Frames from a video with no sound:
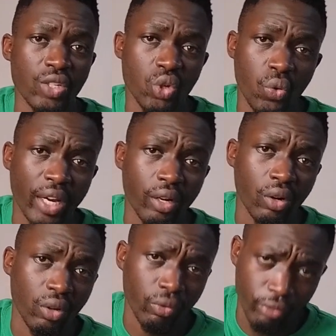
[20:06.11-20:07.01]
So when
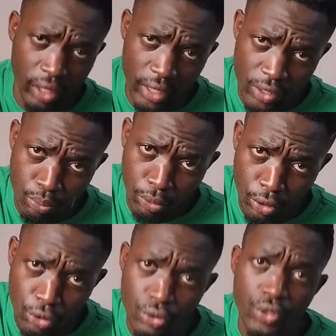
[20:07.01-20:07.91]
chlorophyll is
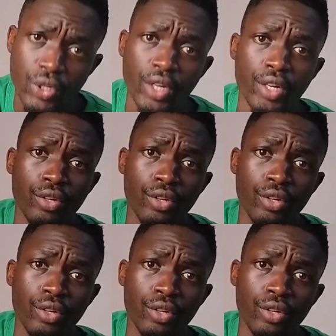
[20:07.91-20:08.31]
produced,